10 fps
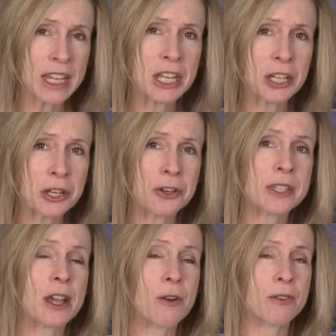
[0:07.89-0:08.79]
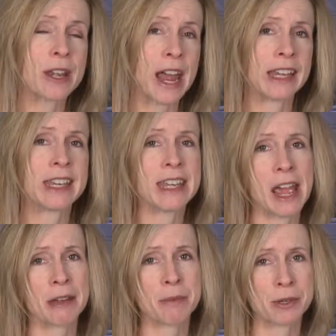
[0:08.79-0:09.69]
It cures over
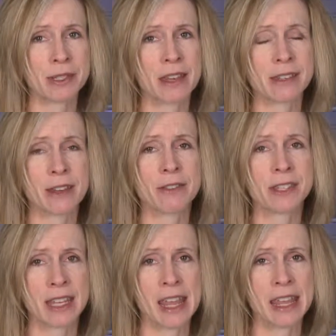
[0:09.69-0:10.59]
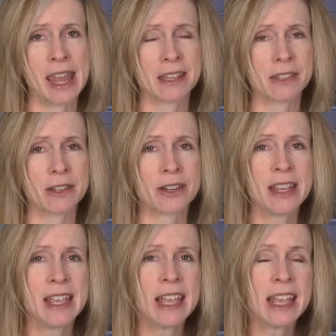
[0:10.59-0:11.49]
99% of the skin cancer.
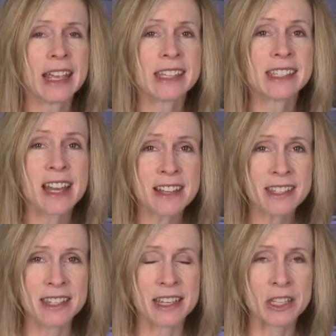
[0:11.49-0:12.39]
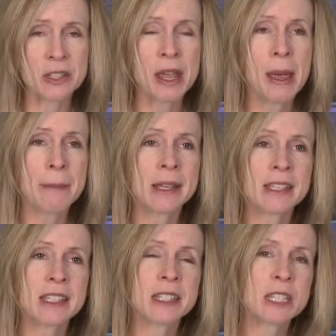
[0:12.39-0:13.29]
It does this
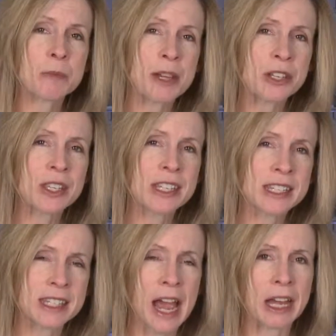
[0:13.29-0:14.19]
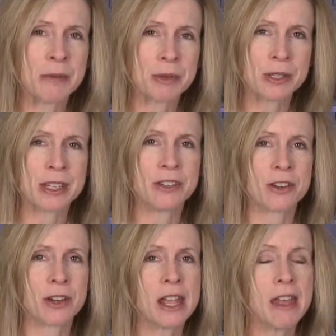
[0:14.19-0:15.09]
because it's a specially designed
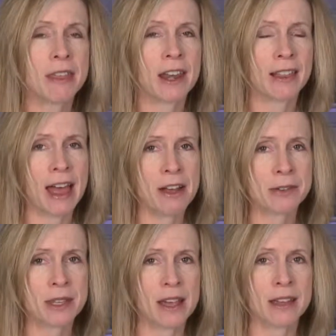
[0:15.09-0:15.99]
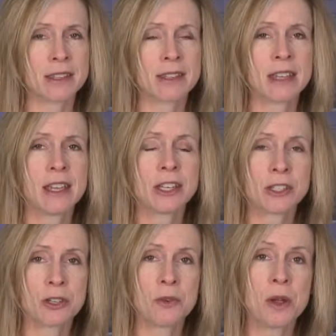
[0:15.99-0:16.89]
procedure that allows us
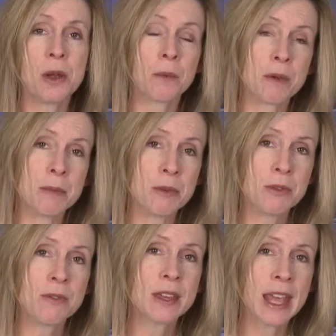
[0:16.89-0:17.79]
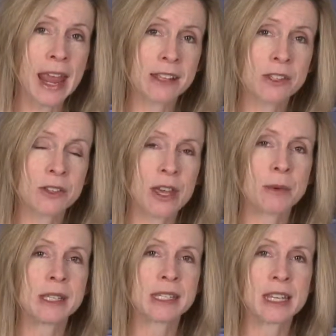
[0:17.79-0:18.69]
to remove the cancer
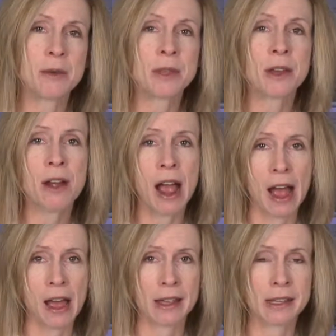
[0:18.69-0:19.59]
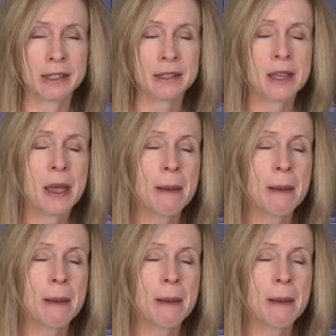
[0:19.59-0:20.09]
that we see with our eyes.